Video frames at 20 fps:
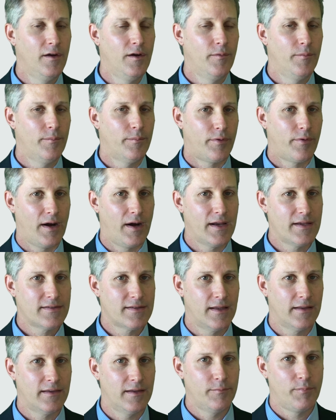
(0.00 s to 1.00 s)
price that
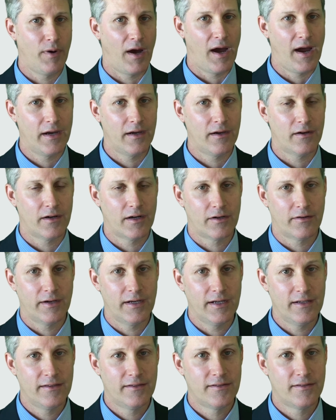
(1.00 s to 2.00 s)
the buyer
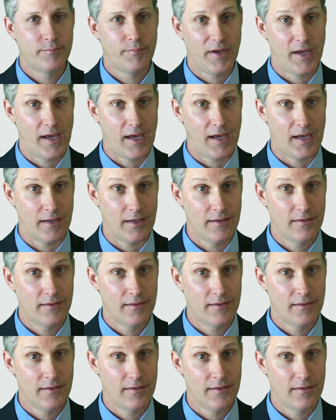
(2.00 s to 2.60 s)
agreed to pay,